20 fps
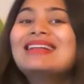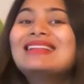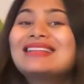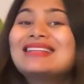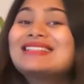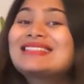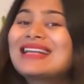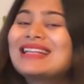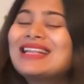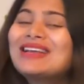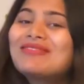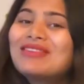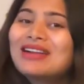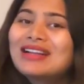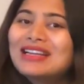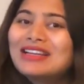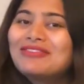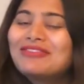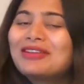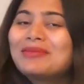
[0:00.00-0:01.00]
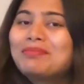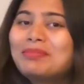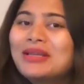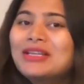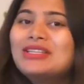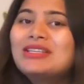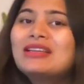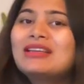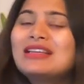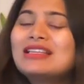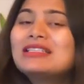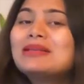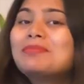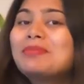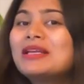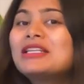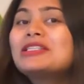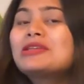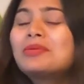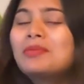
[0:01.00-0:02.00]
the Skatteverket webpage is the
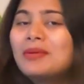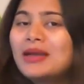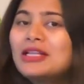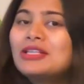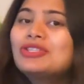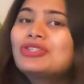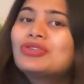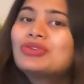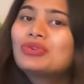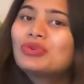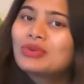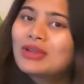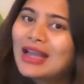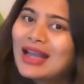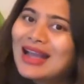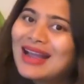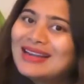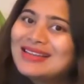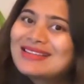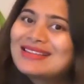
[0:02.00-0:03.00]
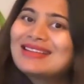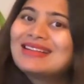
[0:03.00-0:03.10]
best place to look at.